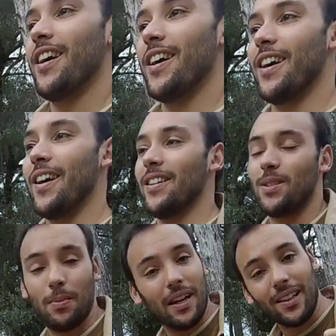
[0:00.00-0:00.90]
It's
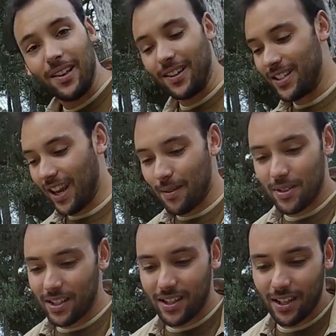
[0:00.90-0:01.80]
been a long time
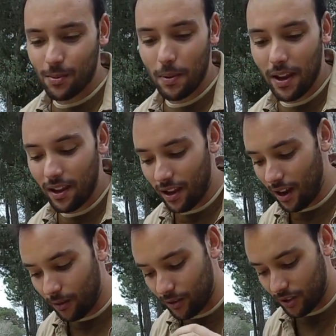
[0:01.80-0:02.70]
since I
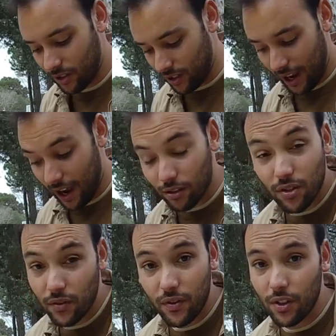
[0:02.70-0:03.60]
was out of
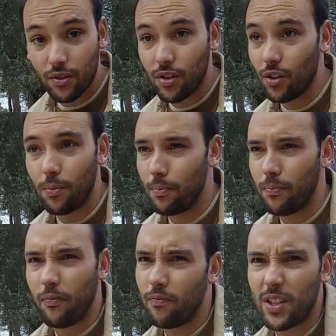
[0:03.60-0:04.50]
YouTube
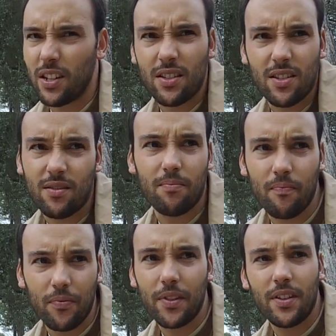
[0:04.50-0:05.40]
since
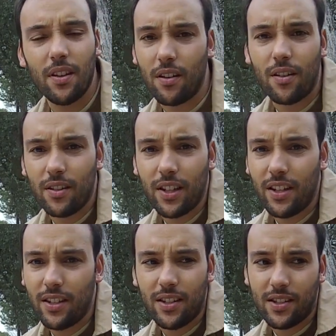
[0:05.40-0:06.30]
the early
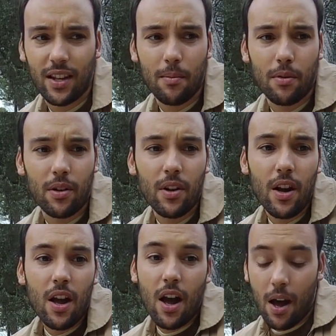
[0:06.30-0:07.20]
December.
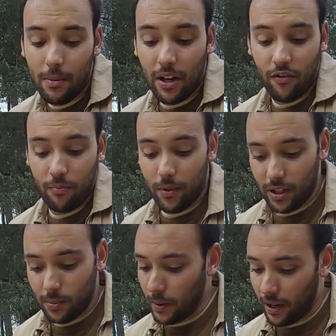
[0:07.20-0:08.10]
I mean, it's
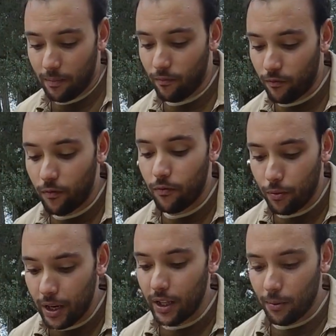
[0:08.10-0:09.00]
been a
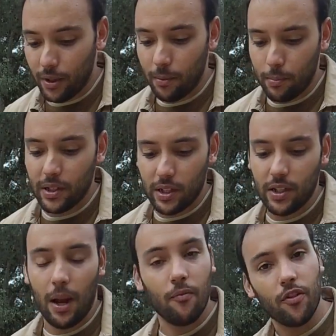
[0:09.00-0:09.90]
really busy
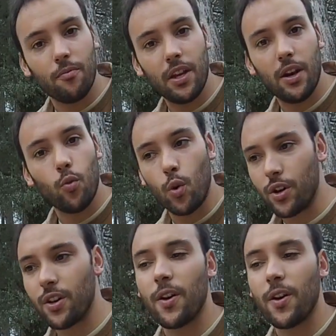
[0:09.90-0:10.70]
time for me at work.